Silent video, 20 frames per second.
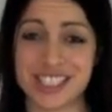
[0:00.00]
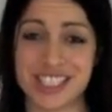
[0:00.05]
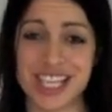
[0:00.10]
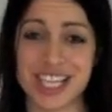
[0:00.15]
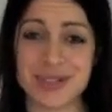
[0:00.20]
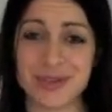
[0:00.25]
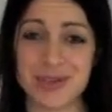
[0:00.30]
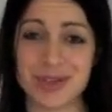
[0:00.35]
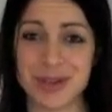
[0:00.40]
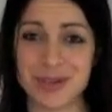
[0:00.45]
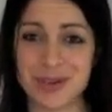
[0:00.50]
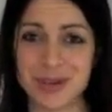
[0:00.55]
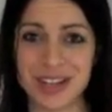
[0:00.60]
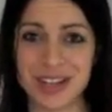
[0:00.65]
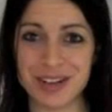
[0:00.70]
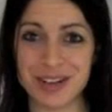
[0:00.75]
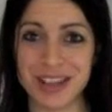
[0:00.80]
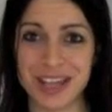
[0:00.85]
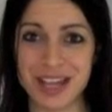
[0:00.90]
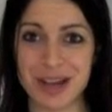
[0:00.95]
That's when they were
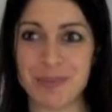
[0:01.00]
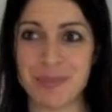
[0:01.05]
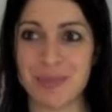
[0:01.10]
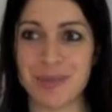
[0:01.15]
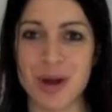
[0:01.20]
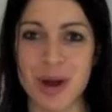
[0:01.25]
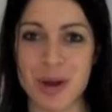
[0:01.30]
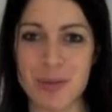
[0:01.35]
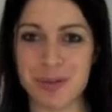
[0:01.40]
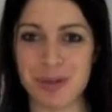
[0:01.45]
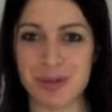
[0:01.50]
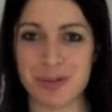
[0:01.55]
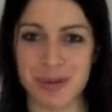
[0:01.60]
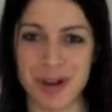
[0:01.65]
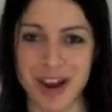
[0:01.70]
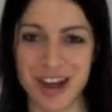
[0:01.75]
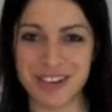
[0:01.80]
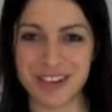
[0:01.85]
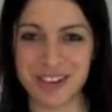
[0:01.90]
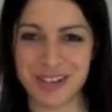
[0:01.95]
like a proper
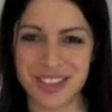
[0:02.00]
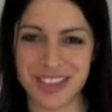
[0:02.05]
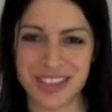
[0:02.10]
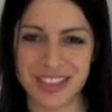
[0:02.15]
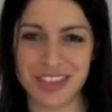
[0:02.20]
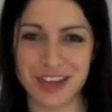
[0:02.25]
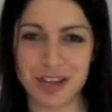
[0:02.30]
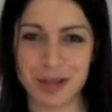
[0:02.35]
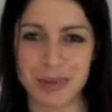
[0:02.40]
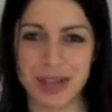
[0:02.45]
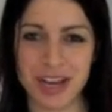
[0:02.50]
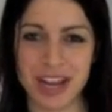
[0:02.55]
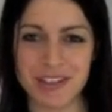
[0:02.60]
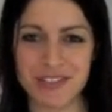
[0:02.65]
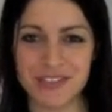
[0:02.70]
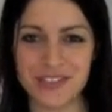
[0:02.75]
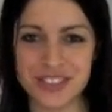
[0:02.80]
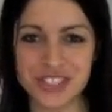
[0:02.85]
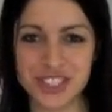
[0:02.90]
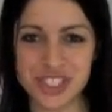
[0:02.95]
brownie with a little bit of
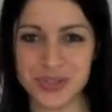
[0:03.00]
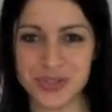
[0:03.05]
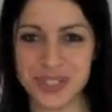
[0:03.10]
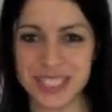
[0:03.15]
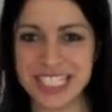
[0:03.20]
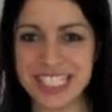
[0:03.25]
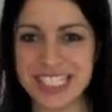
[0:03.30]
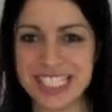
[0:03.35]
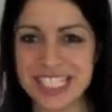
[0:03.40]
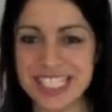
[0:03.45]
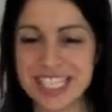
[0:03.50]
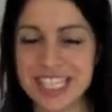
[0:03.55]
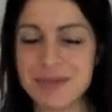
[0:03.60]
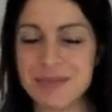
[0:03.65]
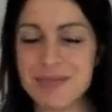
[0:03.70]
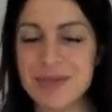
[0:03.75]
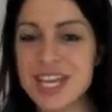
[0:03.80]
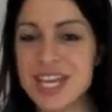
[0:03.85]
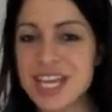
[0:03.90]
chewiness to them.